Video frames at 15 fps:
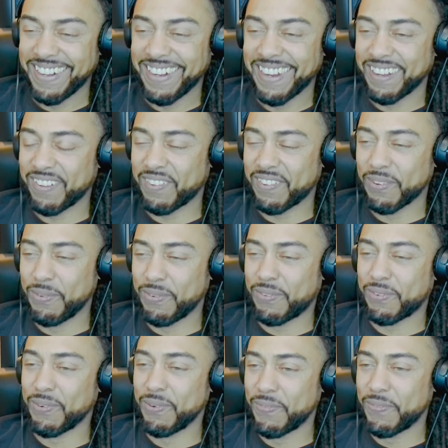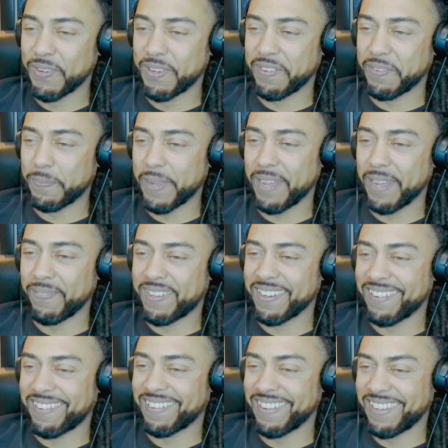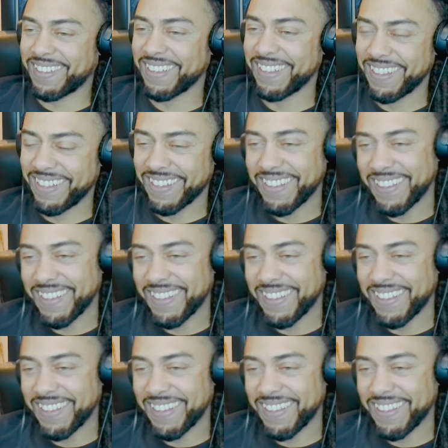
That's so true, First Baptist. You know?